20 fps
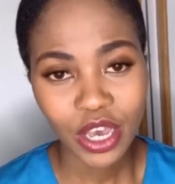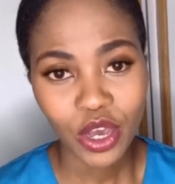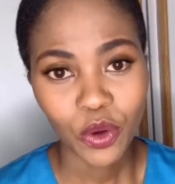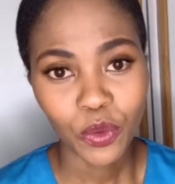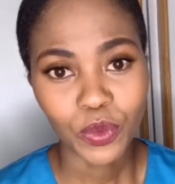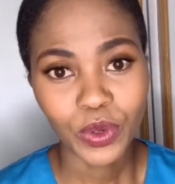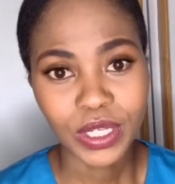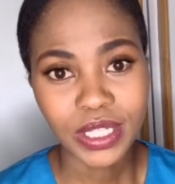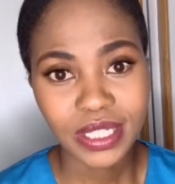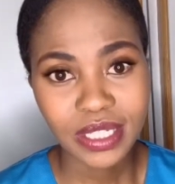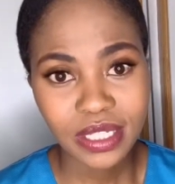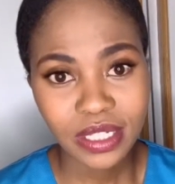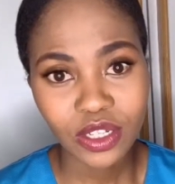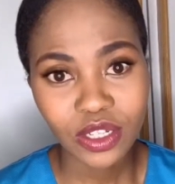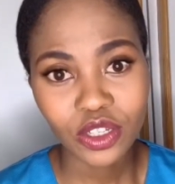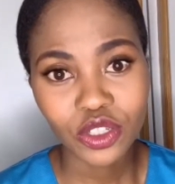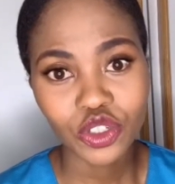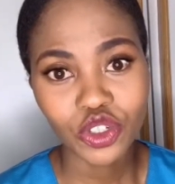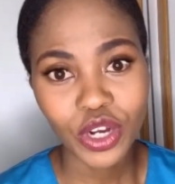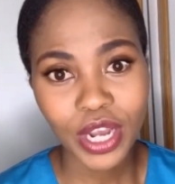we still
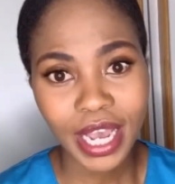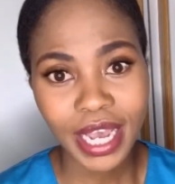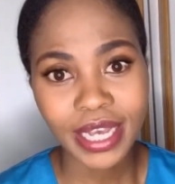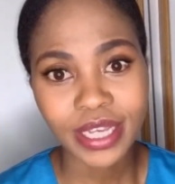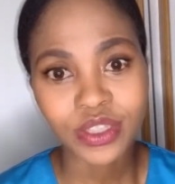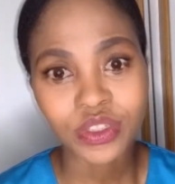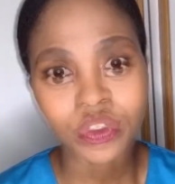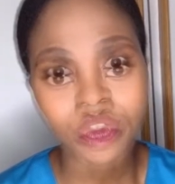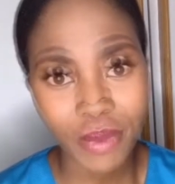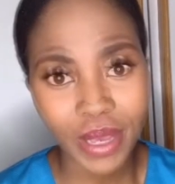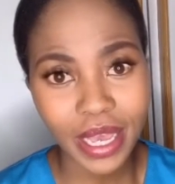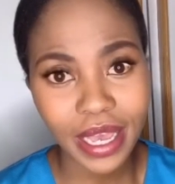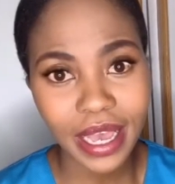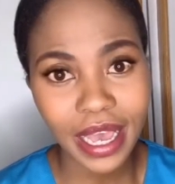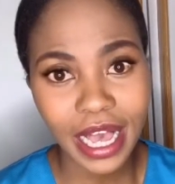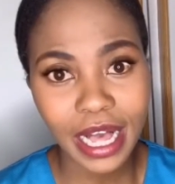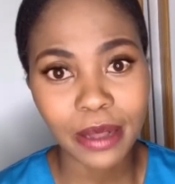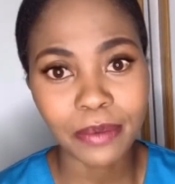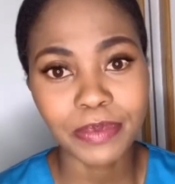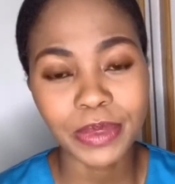try to
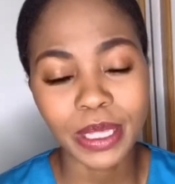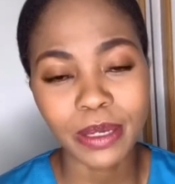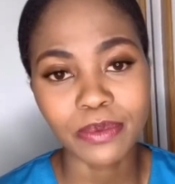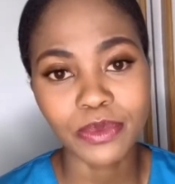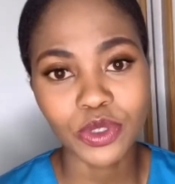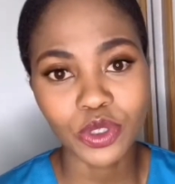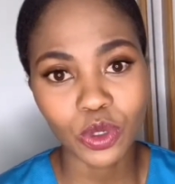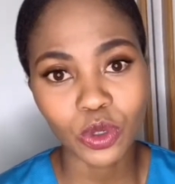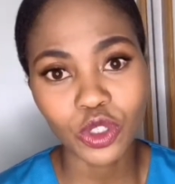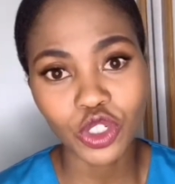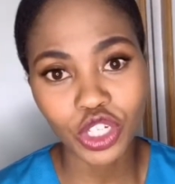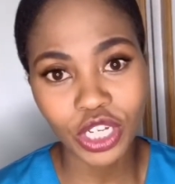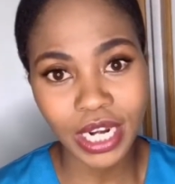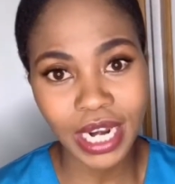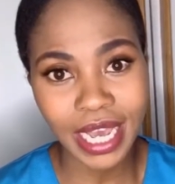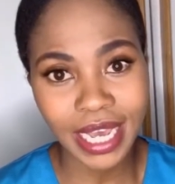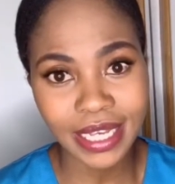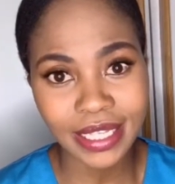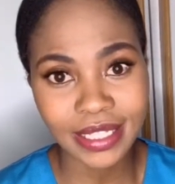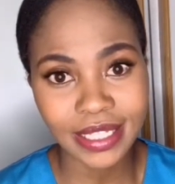help them
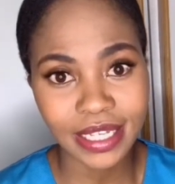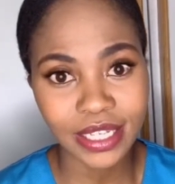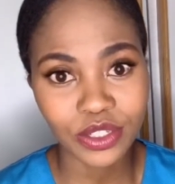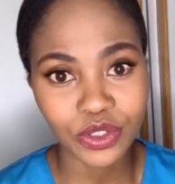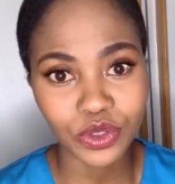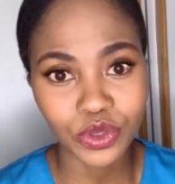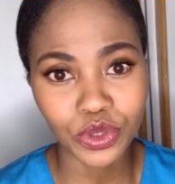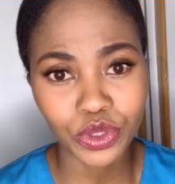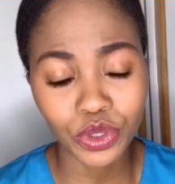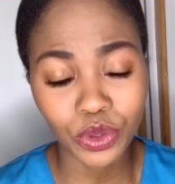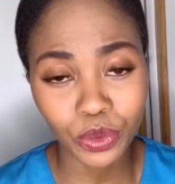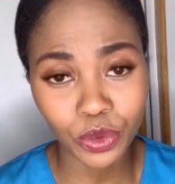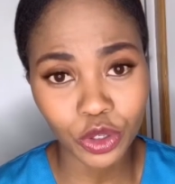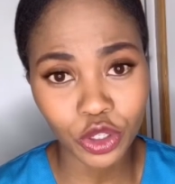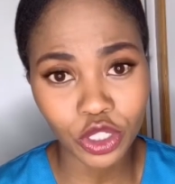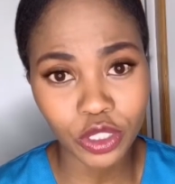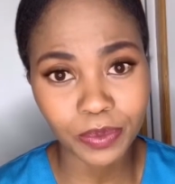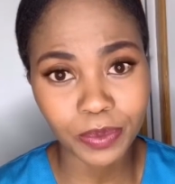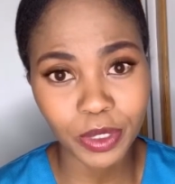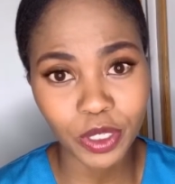socialize into the
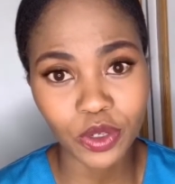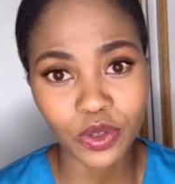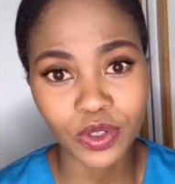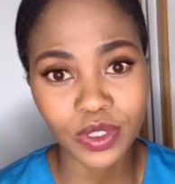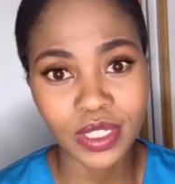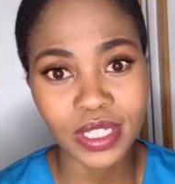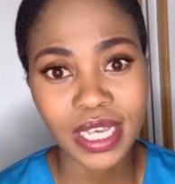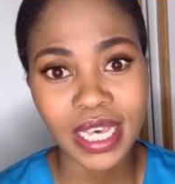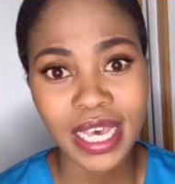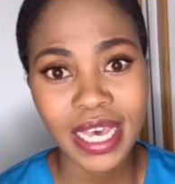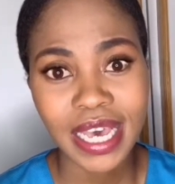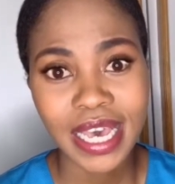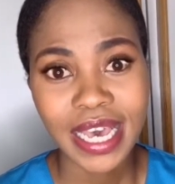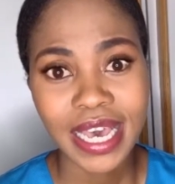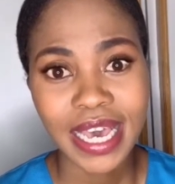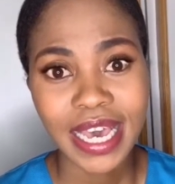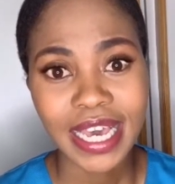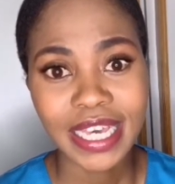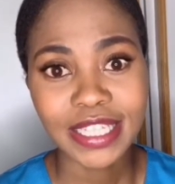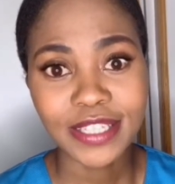world, because
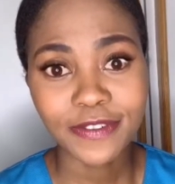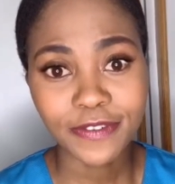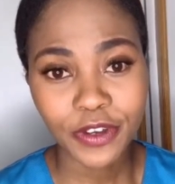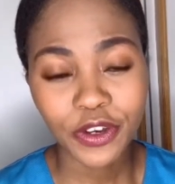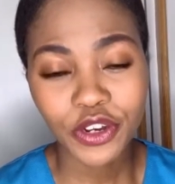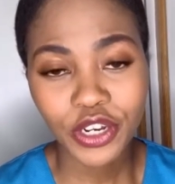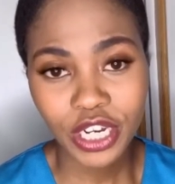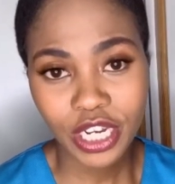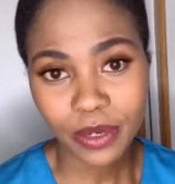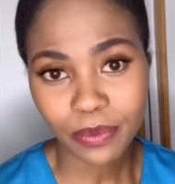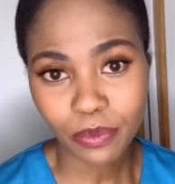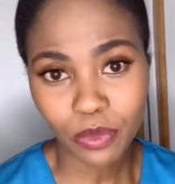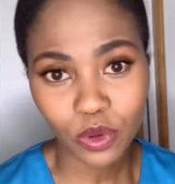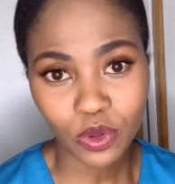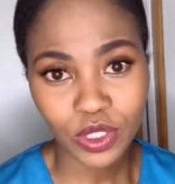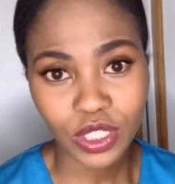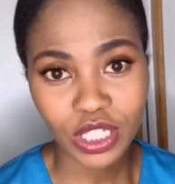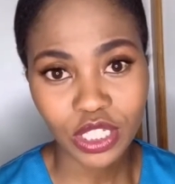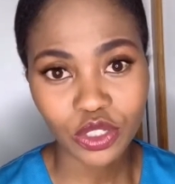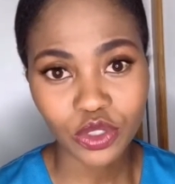it's very
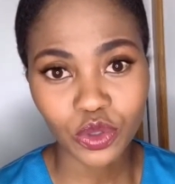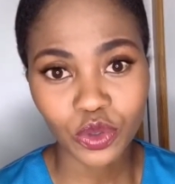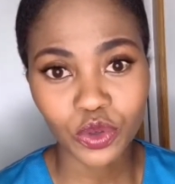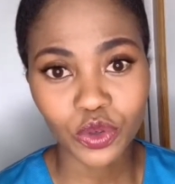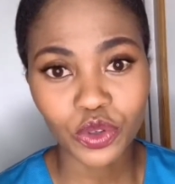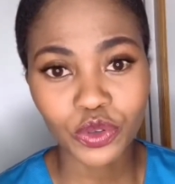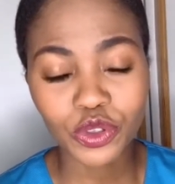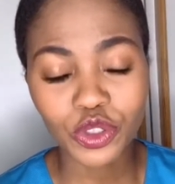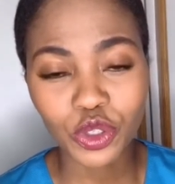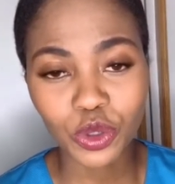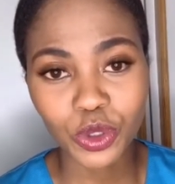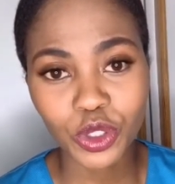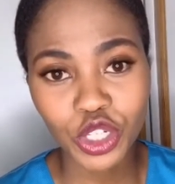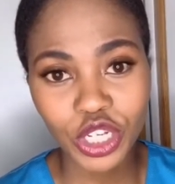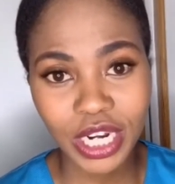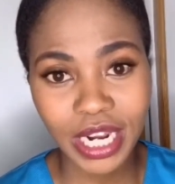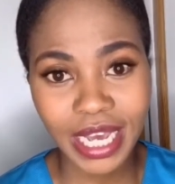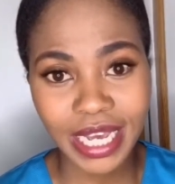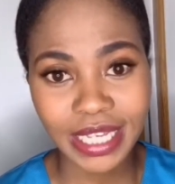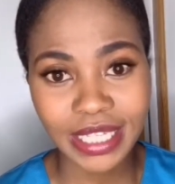important to
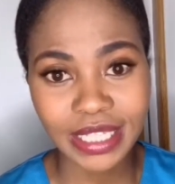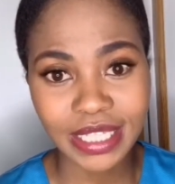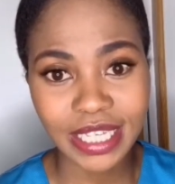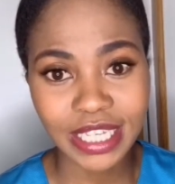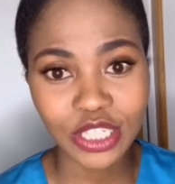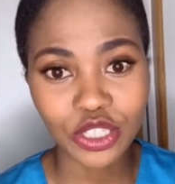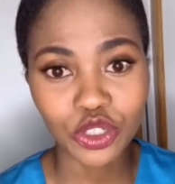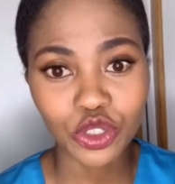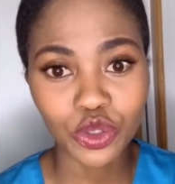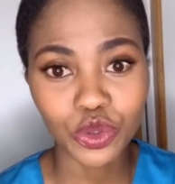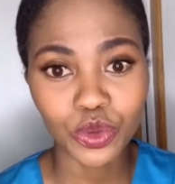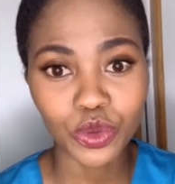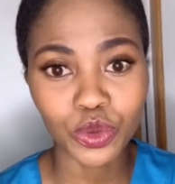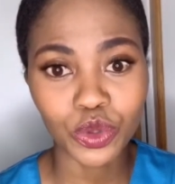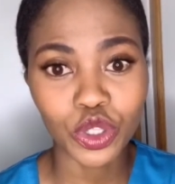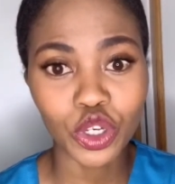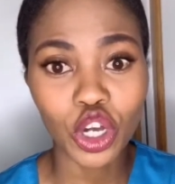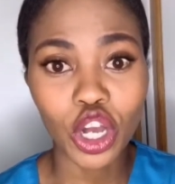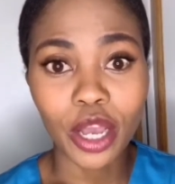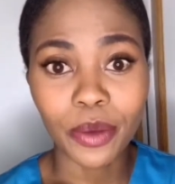socialize into the
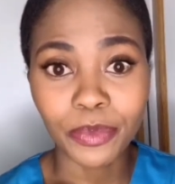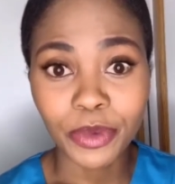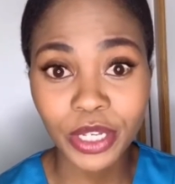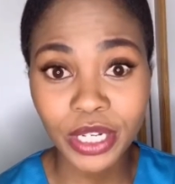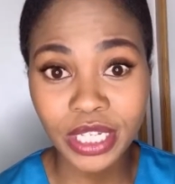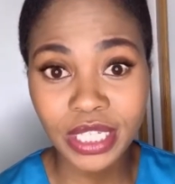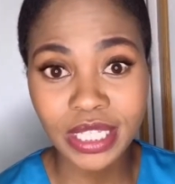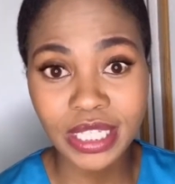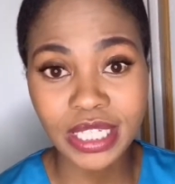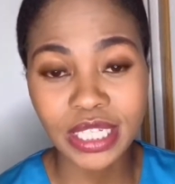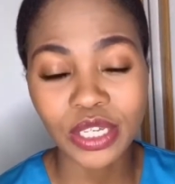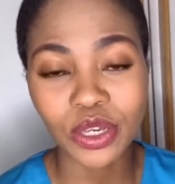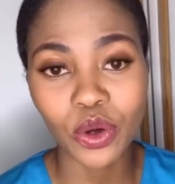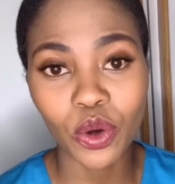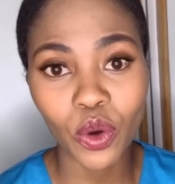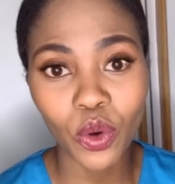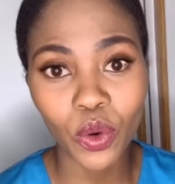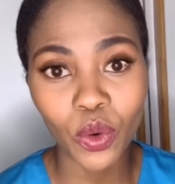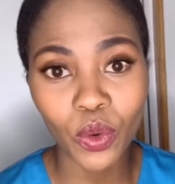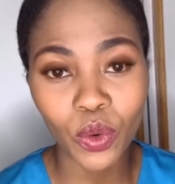community
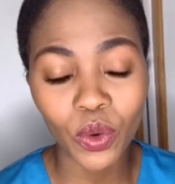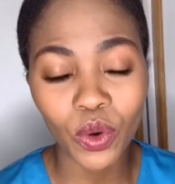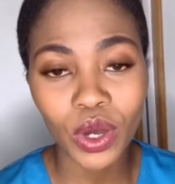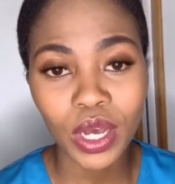or